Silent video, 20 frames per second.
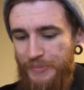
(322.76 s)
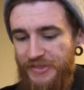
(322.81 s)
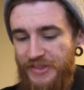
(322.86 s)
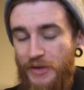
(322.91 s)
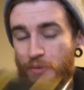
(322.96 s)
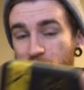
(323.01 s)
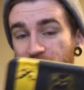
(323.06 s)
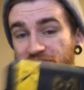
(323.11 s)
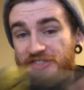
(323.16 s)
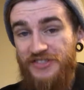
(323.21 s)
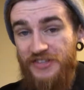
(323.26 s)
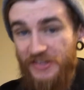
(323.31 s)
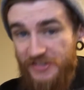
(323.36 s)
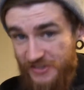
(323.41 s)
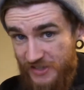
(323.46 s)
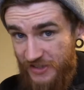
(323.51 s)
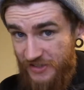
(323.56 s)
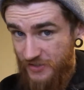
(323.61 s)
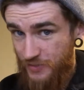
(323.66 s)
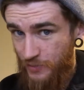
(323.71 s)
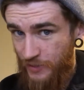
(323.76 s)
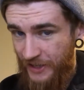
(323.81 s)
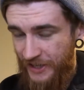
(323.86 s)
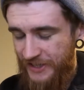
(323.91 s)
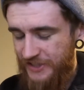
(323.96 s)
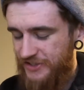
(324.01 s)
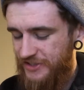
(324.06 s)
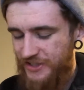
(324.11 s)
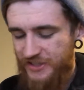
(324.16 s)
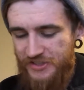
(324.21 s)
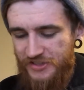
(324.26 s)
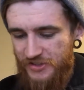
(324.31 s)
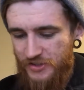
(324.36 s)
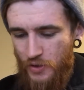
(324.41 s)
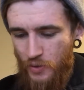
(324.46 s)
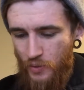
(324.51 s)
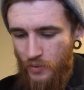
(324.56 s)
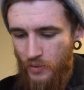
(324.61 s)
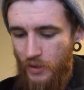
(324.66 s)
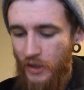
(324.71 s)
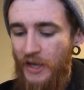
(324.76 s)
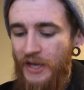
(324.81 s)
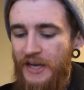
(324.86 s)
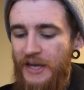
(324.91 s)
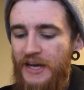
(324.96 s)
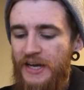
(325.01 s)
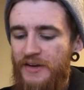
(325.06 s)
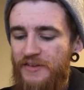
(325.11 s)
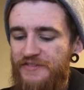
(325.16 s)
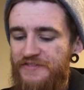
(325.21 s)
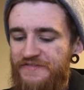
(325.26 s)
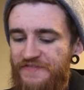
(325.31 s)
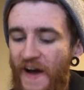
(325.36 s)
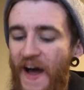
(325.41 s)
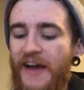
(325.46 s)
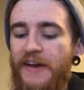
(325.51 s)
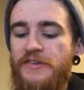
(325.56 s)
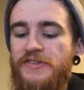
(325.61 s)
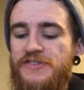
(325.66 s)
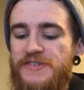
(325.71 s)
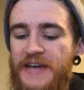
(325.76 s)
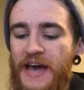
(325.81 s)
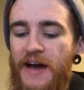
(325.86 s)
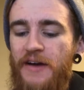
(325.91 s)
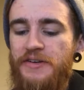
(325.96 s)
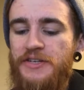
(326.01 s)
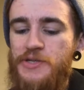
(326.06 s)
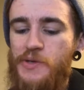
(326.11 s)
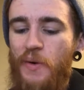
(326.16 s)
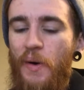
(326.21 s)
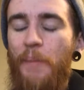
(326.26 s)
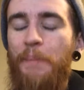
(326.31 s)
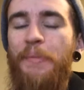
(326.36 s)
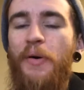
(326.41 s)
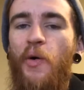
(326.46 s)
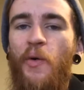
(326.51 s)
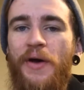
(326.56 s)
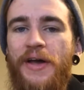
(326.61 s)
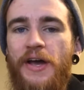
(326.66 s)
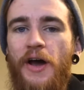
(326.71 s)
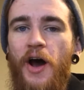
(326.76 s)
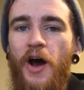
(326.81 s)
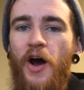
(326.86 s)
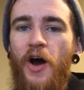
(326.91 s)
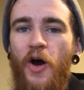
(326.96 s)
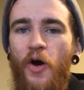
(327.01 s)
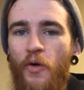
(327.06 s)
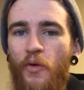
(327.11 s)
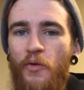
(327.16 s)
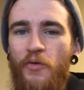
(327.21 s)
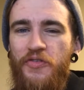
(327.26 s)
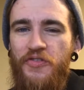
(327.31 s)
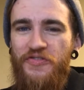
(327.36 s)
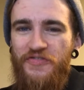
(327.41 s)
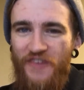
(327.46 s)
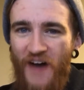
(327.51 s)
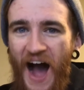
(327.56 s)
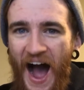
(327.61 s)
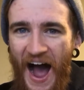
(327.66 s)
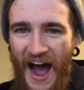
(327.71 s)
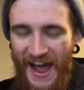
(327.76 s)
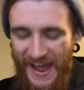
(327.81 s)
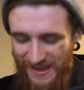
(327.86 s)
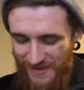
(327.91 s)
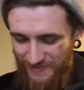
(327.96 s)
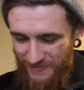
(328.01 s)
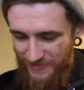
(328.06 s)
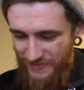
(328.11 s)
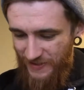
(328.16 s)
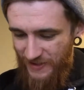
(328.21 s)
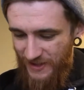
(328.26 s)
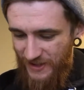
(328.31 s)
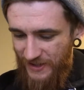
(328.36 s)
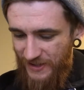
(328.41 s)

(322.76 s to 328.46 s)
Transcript: The resistance range, this is cool, fires down to a 0.05